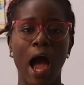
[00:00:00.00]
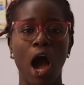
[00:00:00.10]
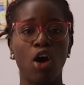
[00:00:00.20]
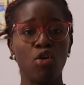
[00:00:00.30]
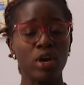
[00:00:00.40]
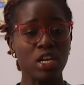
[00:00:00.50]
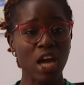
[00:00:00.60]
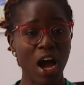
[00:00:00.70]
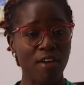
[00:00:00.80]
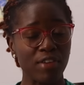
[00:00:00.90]
I already
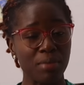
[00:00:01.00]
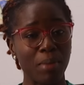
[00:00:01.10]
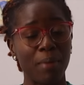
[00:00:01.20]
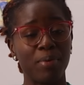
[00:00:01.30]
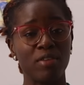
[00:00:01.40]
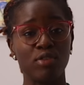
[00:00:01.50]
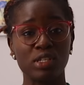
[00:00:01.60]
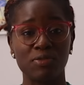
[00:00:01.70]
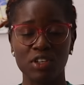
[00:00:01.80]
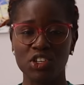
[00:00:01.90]
have in my
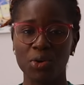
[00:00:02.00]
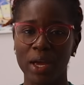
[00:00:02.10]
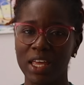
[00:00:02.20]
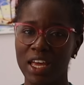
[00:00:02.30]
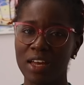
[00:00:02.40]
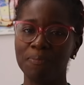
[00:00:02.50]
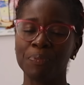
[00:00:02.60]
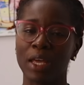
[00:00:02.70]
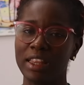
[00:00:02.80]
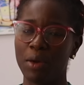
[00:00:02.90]
previous video again
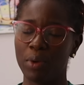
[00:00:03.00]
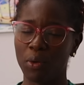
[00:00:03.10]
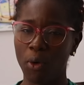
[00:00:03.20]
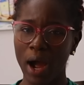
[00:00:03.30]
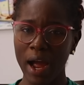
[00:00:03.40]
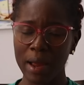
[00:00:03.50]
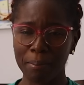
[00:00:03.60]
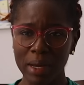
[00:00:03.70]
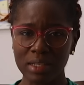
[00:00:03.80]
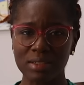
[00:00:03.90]
the
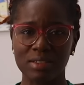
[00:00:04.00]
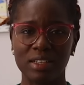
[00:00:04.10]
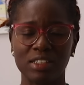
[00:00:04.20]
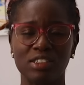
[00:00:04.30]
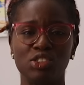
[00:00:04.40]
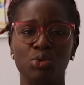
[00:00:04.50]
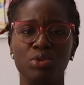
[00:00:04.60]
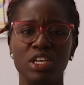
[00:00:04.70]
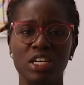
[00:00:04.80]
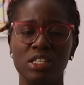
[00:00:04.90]
requirements that you
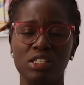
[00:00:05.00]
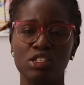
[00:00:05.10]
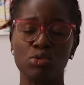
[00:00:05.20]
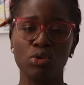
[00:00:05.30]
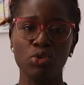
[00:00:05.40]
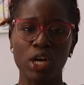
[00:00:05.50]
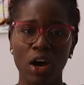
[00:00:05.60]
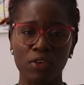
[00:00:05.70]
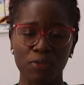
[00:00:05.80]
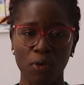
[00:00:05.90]
need to look
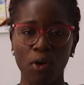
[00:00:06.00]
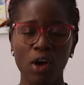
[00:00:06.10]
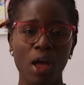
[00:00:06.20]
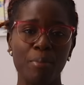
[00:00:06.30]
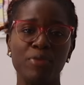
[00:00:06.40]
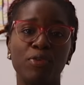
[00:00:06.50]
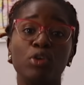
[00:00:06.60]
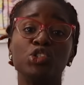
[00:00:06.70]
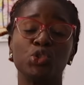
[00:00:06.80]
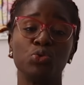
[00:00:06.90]
out for
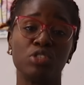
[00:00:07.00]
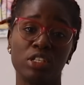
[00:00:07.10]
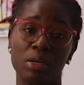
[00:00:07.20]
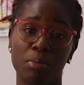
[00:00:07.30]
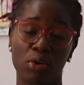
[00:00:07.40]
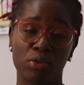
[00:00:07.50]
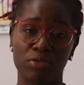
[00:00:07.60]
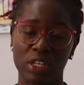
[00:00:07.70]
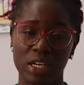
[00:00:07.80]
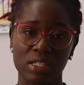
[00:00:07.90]
before choosing a Board
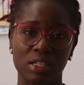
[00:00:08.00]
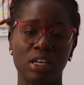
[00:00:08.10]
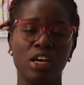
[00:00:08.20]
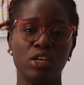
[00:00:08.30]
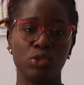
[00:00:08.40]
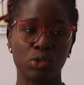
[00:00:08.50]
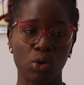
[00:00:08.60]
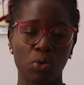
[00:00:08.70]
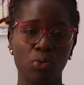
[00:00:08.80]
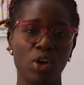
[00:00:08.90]
of Nursing.
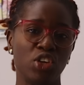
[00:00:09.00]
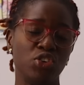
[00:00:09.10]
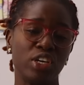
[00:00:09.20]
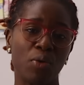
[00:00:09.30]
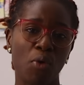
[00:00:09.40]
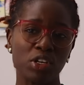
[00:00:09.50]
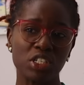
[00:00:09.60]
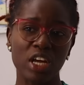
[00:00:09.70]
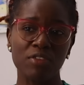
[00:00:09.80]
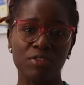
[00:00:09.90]
So you can
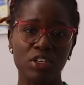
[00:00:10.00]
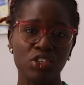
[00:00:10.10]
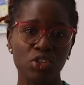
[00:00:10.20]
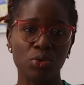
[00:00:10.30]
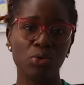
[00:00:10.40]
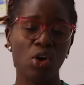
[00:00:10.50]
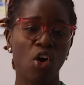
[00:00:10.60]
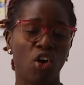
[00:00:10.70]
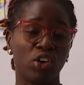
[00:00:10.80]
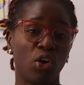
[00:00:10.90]
watch that video
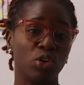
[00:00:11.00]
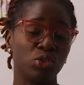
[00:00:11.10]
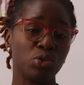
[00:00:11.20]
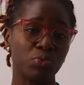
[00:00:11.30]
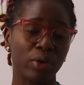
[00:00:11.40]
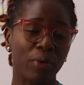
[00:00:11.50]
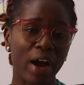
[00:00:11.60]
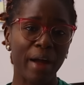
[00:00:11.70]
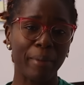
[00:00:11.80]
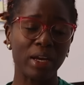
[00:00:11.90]
on all those
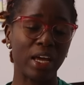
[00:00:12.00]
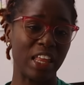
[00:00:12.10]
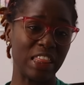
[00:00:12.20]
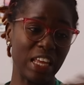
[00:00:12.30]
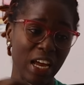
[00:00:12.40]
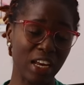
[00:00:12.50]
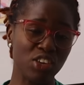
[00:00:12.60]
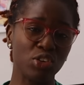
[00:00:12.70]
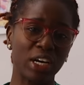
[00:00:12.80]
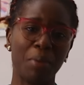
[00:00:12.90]
requirements, and then
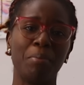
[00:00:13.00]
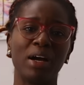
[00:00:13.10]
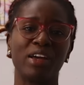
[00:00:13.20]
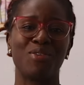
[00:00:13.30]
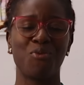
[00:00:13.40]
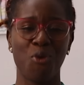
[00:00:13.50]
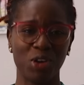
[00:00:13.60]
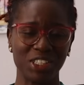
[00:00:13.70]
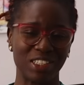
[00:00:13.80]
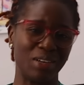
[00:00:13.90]
you come back and
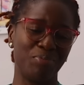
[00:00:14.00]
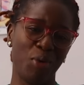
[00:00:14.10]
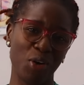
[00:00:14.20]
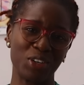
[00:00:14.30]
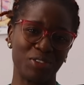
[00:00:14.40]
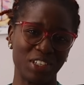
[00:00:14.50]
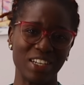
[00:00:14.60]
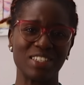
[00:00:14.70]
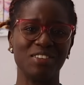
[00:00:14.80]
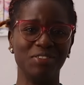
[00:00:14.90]
watch the Board of
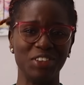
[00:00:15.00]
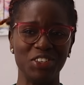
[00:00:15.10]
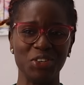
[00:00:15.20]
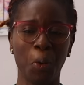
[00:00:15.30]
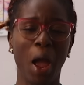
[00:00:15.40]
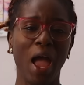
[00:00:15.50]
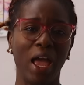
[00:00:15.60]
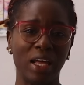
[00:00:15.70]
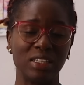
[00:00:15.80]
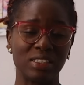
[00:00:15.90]
Nursing video
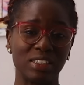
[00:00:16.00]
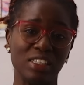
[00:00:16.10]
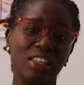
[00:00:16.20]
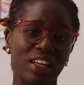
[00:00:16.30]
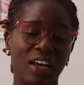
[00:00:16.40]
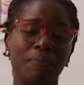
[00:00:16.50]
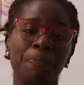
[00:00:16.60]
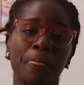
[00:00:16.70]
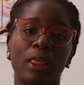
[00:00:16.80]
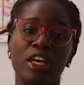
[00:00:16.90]
and see that
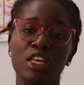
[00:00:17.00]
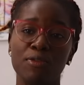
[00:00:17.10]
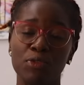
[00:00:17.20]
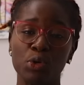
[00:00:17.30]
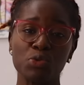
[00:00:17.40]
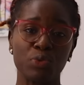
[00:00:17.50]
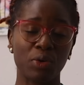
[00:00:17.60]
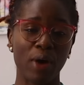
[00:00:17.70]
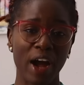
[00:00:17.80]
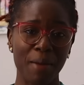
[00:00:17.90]
if those
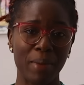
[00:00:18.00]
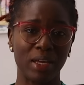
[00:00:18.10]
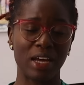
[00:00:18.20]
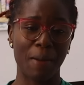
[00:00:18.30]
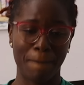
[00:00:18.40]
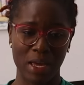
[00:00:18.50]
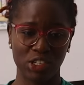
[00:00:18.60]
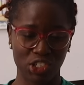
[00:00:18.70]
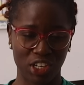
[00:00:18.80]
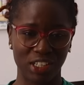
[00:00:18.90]
requirements are
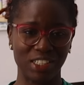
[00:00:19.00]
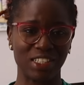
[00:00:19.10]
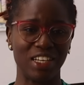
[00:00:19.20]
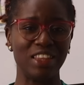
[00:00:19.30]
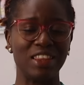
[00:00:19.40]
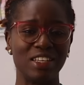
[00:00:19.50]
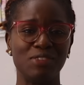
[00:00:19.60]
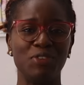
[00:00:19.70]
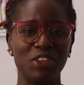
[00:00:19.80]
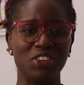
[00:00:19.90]
mentioned in this
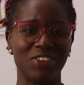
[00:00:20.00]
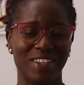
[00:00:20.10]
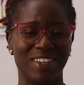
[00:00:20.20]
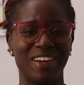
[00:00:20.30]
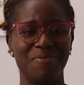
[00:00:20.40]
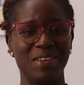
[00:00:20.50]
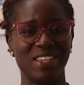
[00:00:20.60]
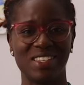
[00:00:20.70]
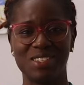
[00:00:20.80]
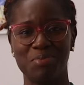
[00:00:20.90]
video, then that
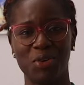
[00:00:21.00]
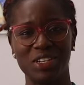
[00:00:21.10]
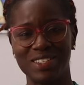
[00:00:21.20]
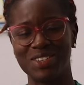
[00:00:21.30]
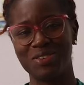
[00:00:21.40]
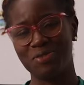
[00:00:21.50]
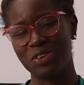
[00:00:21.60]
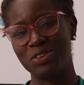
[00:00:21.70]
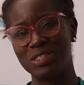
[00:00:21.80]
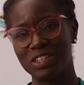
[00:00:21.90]
means this board is good for
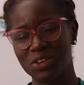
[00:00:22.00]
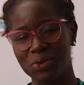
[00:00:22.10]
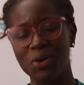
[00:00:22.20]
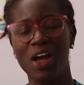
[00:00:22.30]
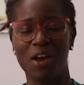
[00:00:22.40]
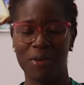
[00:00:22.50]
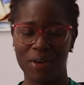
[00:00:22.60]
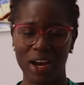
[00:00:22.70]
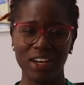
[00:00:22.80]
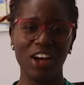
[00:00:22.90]
you to go,
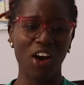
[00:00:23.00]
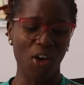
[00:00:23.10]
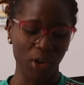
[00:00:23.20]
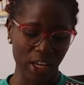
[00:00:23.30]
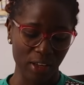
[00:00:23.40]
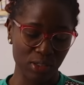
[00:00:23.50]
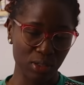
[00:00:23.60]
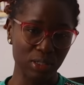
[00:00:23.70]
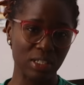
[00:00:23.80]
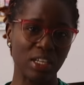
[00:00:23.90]
right? Okay,
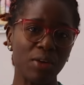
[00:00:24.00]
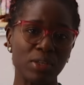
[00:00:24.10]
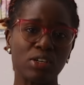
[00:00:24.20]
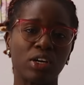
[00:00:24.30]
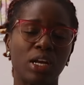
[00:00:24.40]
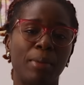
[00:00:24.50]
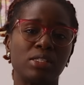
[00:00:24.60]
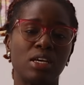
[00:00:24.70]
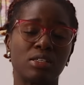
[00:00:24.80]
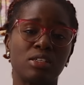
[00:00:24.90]
so today we're talking
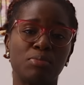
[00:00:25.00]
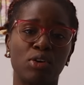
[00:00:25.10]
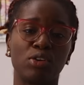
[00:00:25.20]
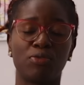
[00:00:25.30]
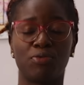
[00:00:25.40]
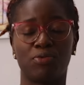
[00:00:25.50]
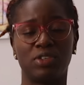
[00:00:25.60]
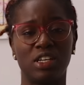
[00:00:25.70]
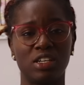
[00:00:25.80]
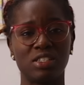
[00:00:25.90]
about Texas Board of
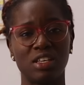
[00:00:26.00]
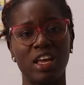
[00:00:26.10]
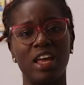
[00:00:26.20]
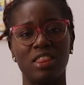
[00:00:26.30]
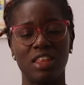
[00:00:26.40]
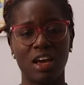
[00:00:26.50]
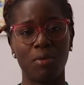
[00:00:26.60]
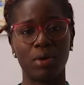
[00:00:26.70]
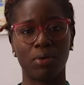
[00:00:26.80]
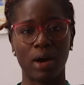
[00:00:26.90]
Nursing and their
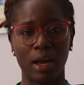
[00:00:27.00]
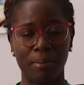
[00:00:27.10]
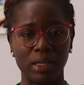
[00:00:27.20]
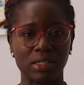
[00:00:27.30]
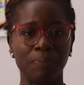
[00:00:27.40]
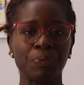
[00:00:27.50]
requirements.